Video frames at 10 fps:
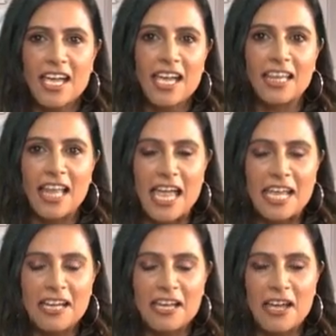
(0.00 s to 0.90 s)

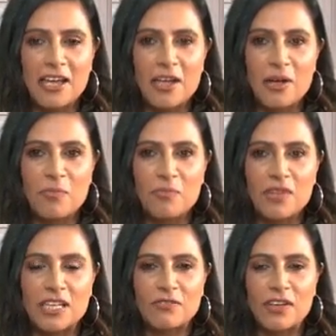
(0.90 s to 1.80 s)

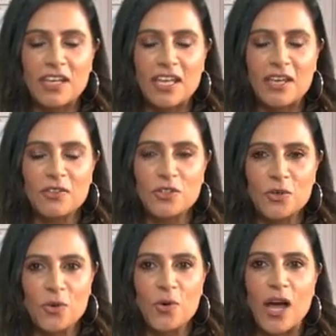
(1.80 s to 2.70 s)
this
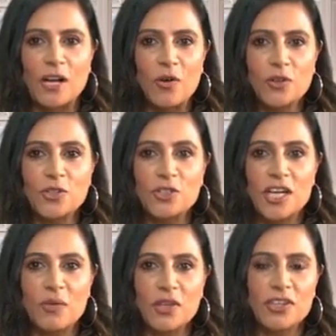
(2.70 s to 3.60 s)
show and also
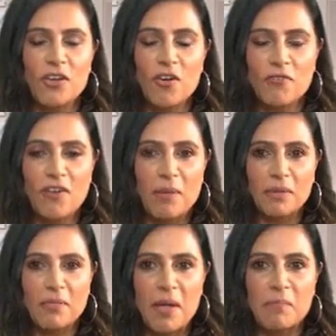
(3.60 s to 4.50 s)
share it with your
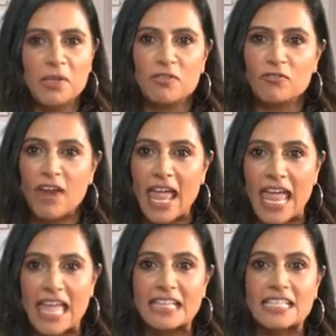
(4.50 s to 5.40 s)
family members,
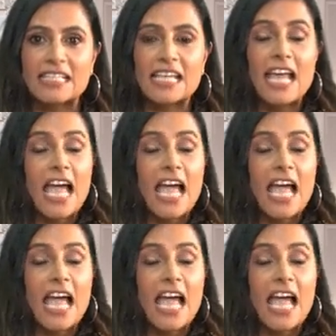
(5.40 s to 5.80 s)
friends,